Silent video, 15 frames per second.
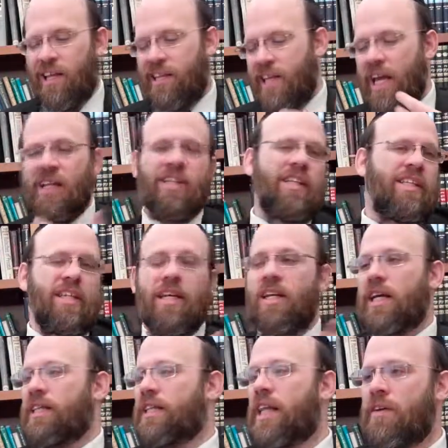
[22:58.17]
takes us to the
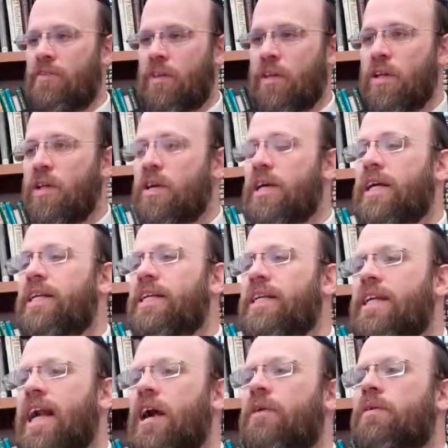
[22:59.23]
next level.
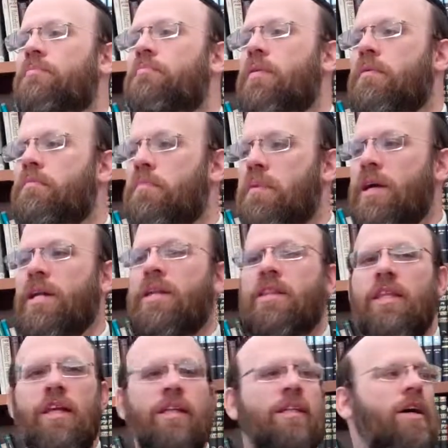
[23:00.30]
Many
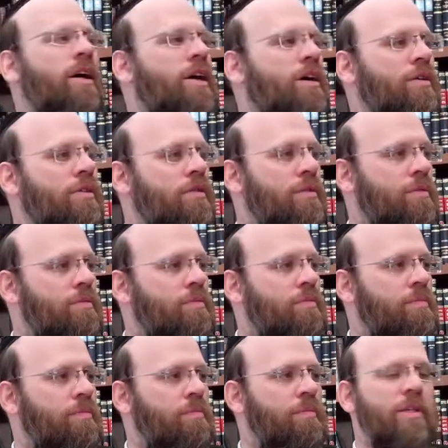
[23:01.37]
things are
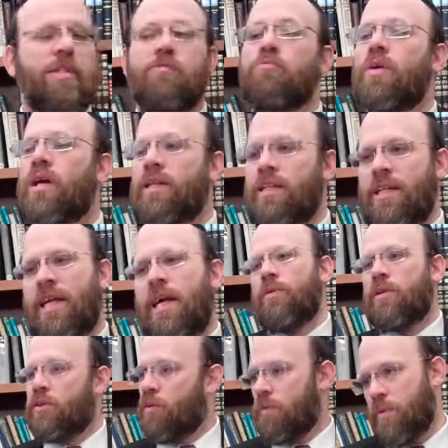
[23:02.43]
misread in
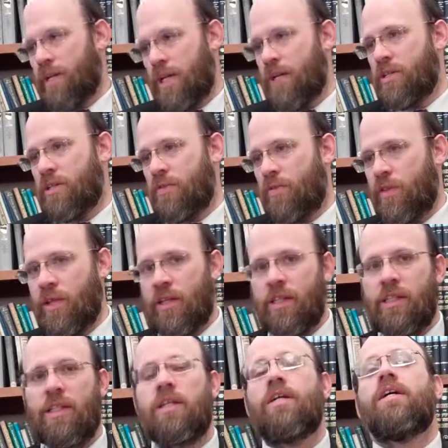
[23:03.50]
interpretation of
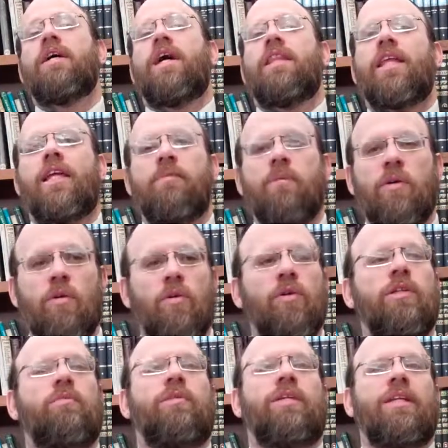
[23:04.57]
things, and that's
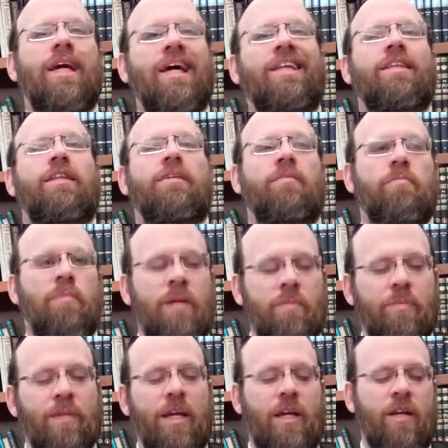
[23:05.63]
because not
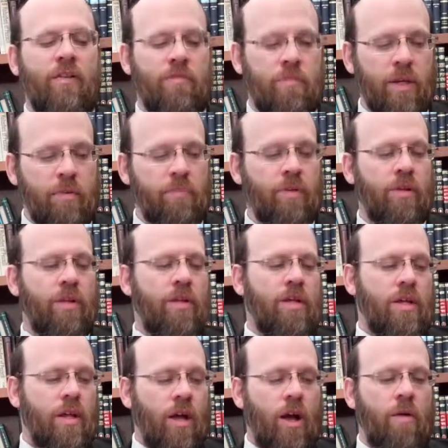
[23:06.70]
enough people
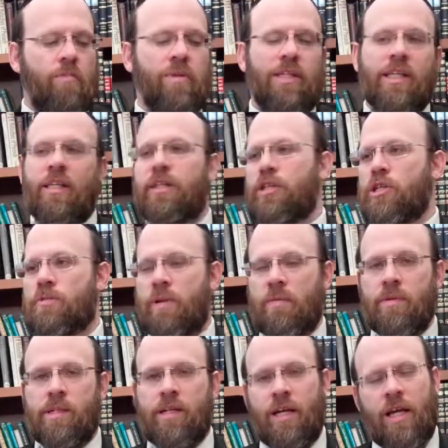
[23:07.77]
are b'seder tishbara
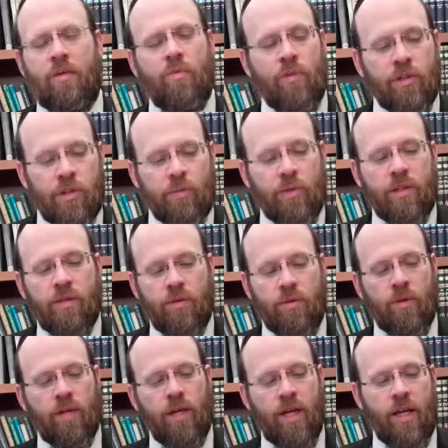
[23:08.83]
misecha. I once went
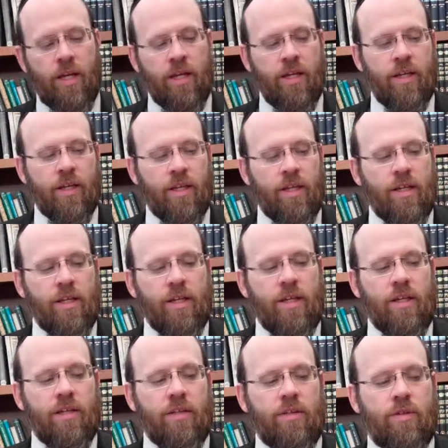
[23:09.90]

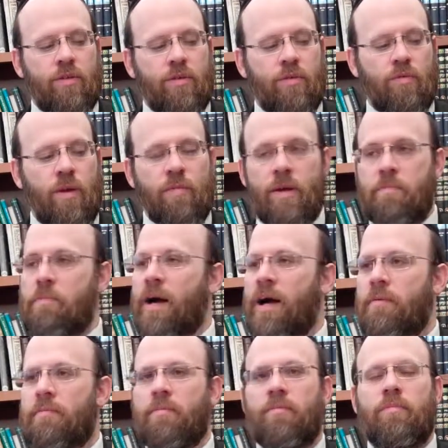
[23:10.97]
to Rabbi
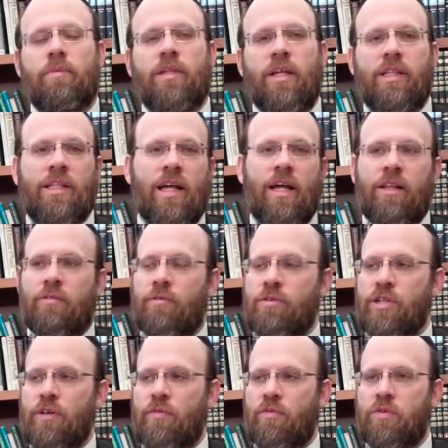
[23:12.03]
Pam, Zitzal, in the
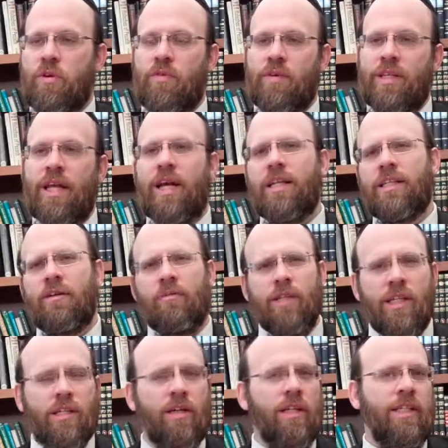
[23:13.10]
Yeshiva of Torah Das. I was
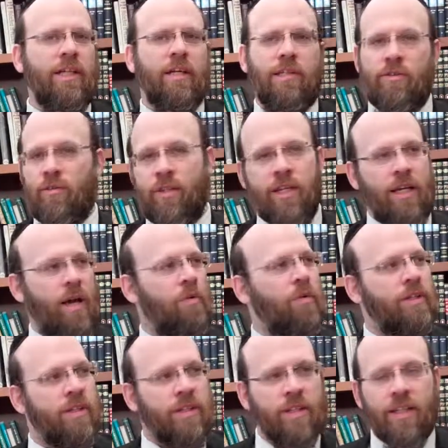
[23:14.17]
discussing a certain thing. I
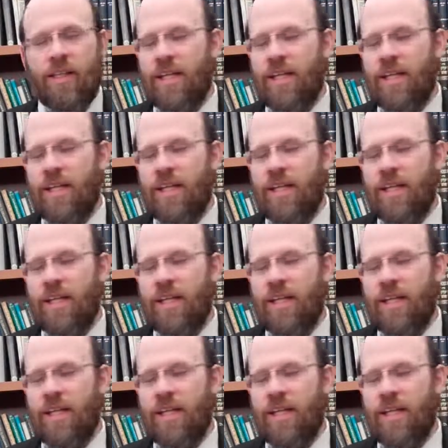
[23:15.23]
wasn't